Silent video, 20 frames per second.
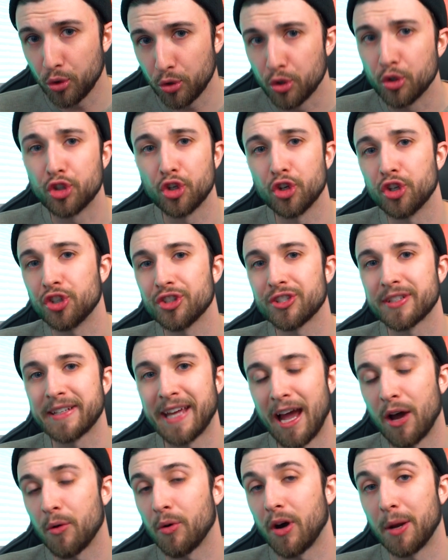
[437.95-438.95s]
You shouldn't just
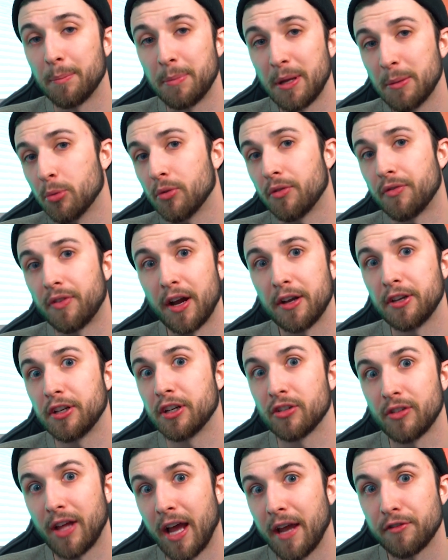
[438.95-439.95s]
count on people finding
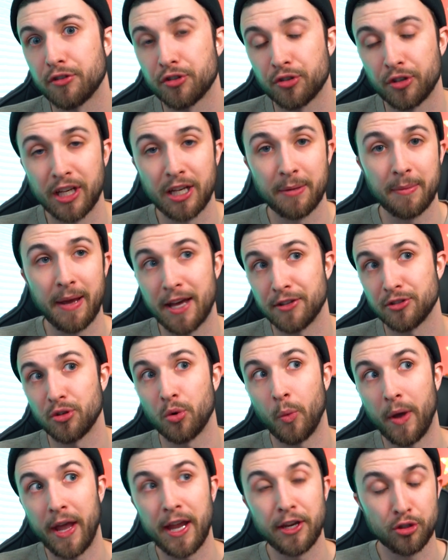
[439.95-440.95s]
your live stream as a way